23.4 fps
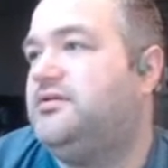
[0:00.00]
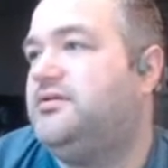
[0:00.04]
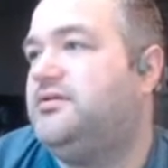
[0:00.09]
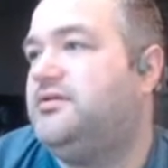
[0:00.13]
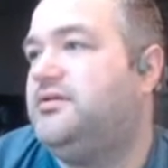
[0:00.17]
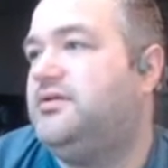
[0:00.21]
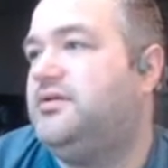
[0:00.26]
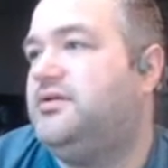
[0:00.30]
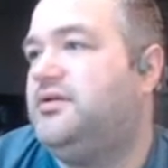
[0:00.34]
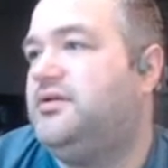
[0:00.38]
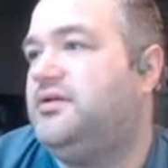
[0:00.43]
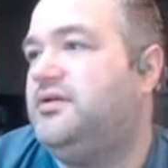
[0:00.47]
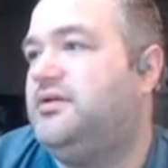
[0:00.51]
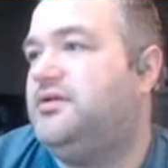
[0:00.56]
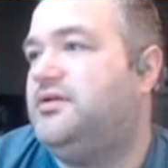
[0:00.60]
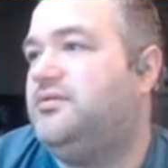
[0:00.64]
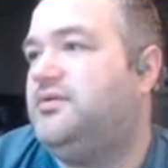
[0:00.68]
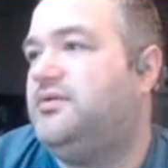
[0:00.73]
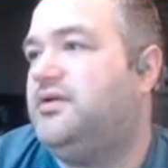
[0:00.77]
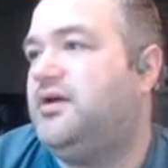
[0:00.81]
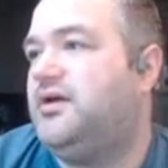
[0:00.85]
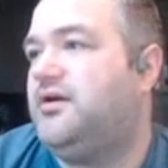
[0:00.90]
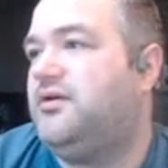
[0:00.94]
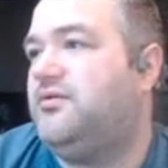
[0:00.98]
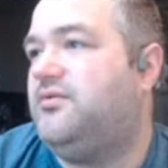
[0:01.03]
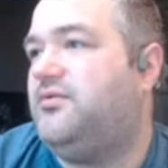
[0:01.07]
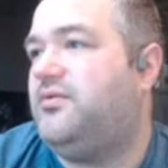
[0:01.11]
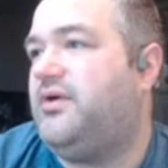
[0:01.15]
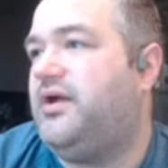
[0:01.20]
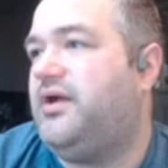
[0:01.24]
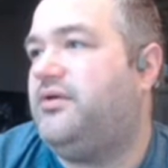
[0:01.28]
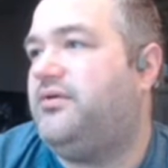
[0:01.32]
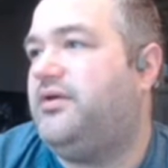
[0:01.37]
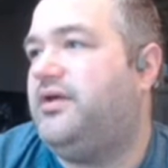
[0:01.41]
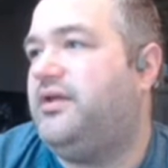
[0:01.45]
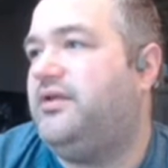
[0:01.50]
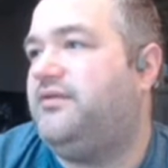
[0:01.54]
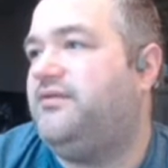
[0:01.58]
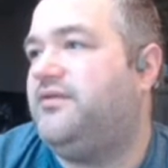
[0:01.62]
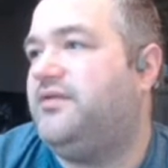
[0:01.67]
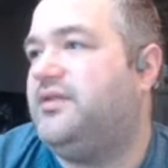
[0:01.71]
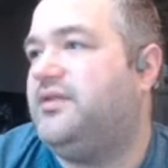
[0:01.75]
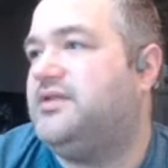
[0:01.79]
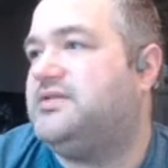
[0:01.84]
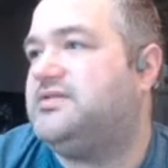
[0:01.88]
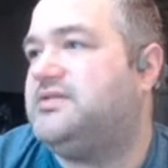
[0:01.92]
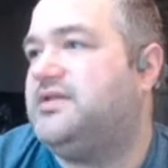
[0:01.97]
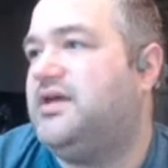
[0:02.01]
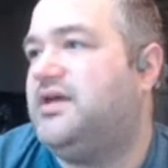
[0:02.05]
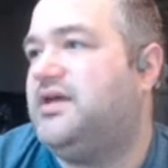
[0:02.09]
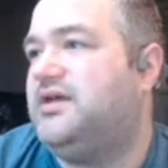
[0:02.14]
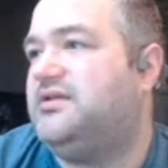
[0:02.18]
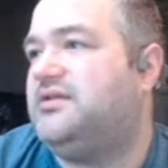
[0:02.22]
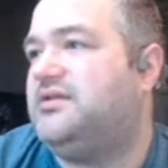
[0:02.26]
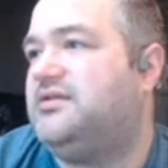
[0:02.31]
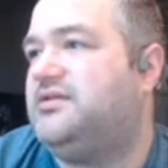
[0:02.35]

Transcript: And we're not quite ready for this yet.